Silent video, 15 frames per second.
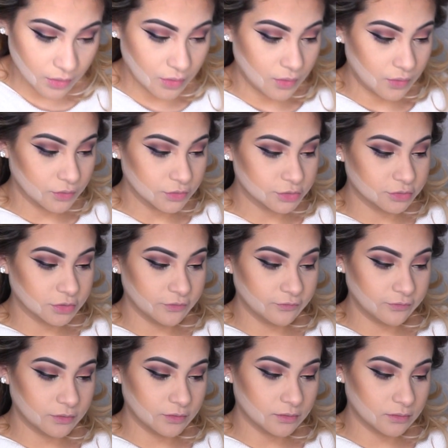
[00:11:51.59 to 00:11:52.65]
Cocoa
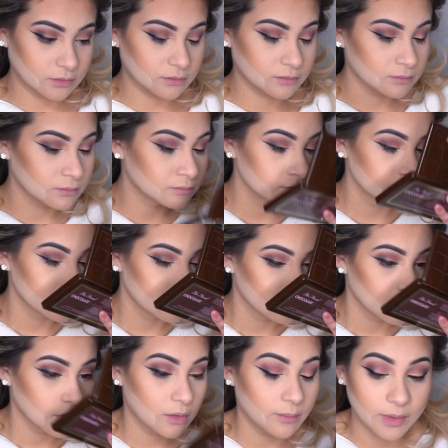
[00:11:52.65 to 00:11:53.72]
Truffle.
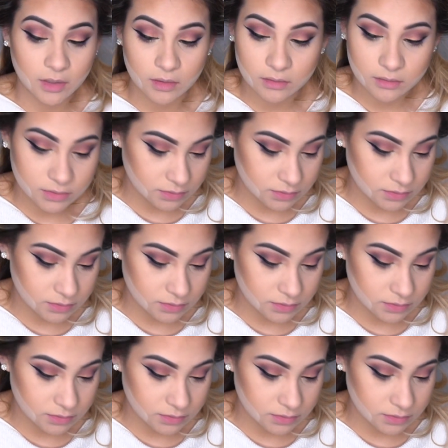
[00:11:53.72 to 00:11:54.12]
Oh my god,